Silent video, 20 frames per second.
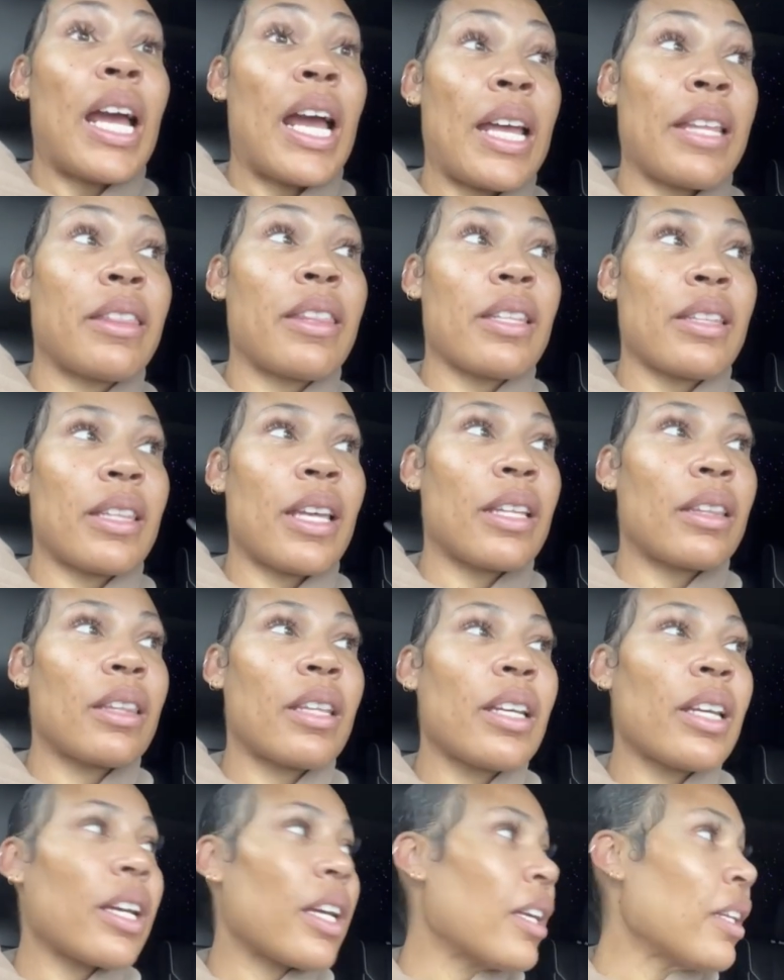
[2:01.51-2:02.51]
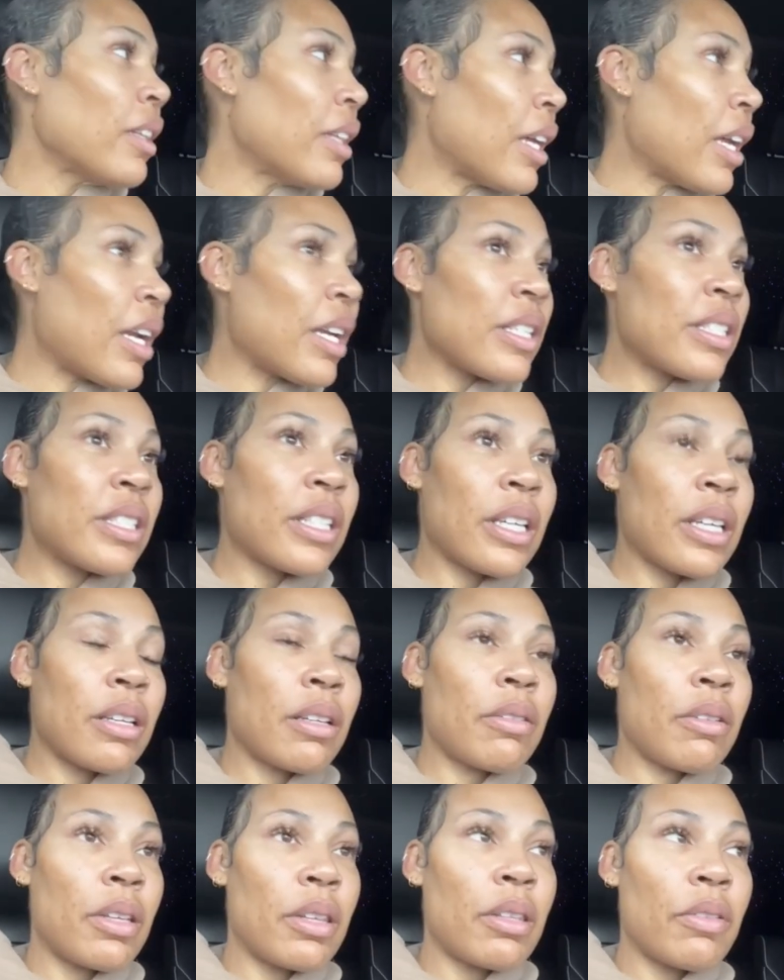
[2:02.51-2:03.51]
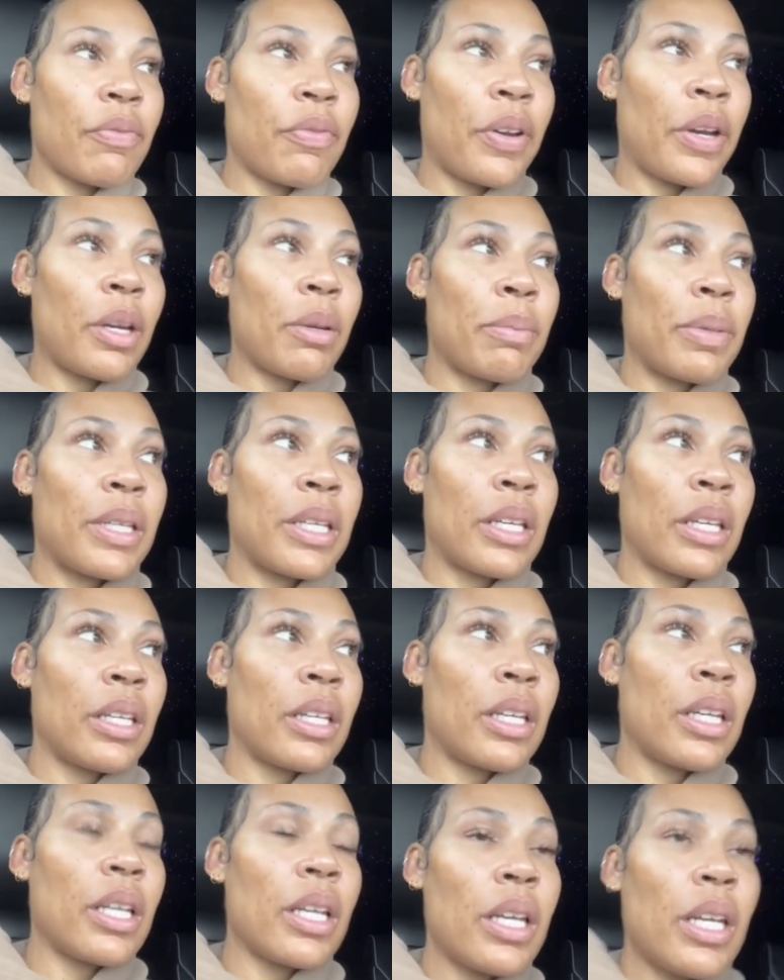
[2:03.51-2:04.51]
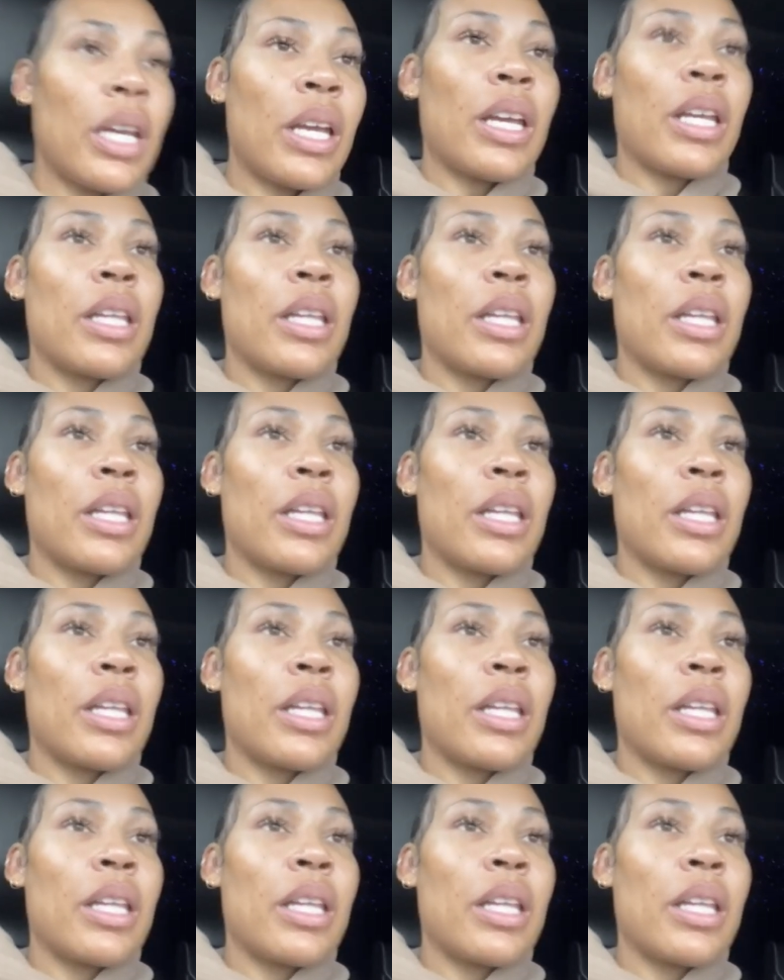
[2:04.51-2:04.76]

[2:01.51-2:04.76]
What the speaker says: I think that thing that I said in the very beginning,